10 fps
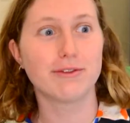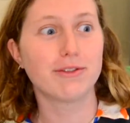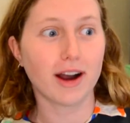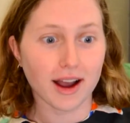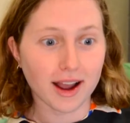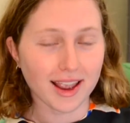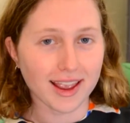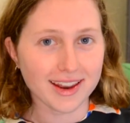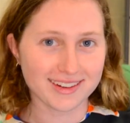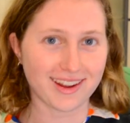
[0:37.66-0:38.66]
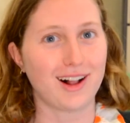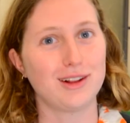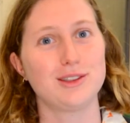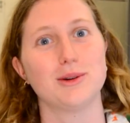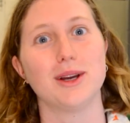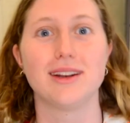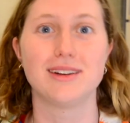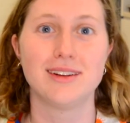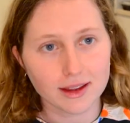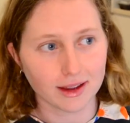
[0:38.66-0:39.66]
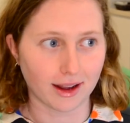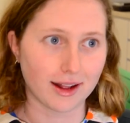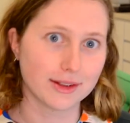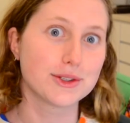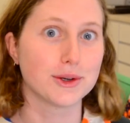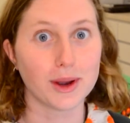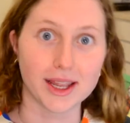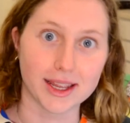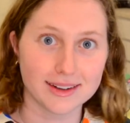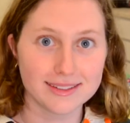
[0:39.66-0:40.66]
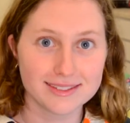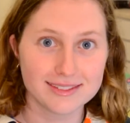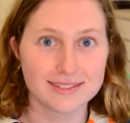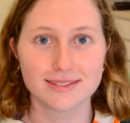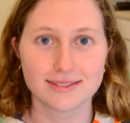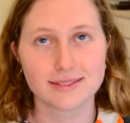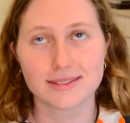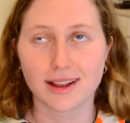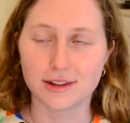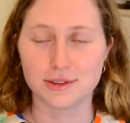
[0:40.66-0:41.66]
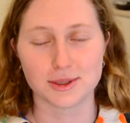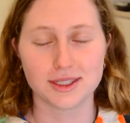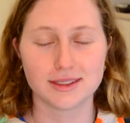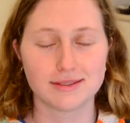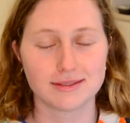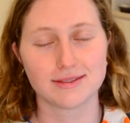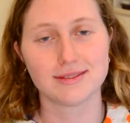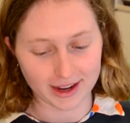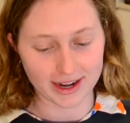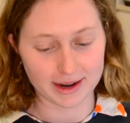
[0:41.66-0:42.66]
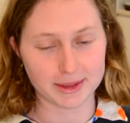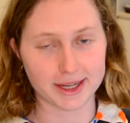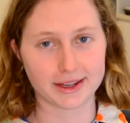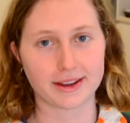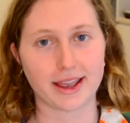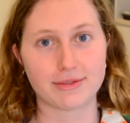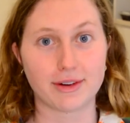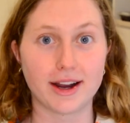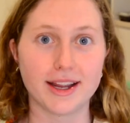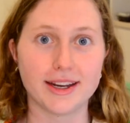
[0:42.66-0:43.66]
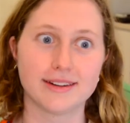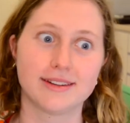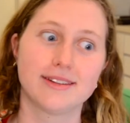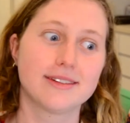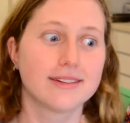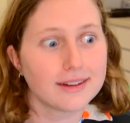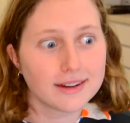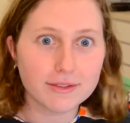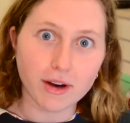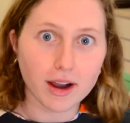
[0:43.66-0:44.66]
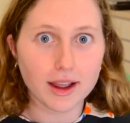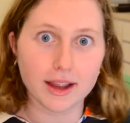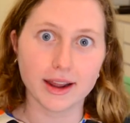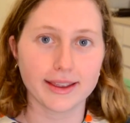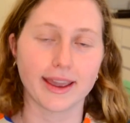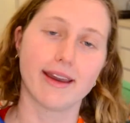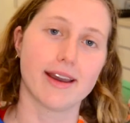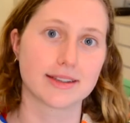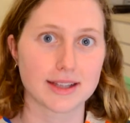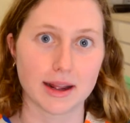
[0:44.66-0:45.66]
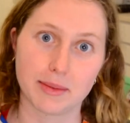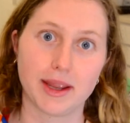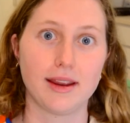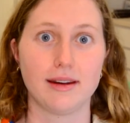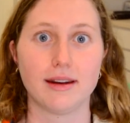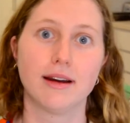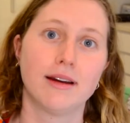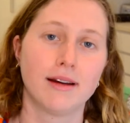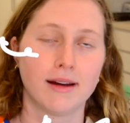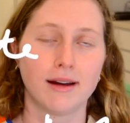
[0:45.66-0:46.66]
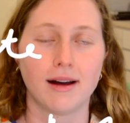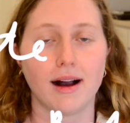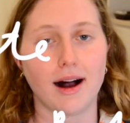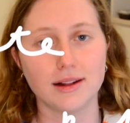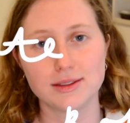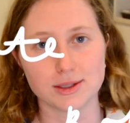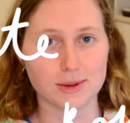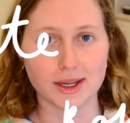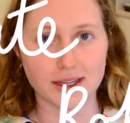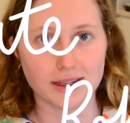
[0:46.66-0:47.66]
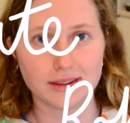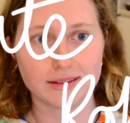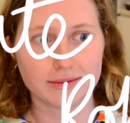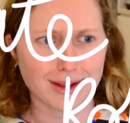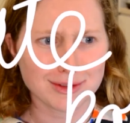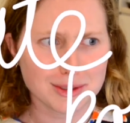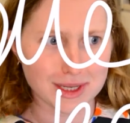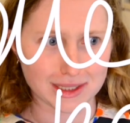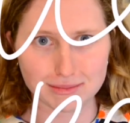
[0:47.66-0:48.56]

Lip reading: Fine, I'll do it. I'll do it. And I'm like, okay, fine, I guess. I mean, I'll do it. I'll do it.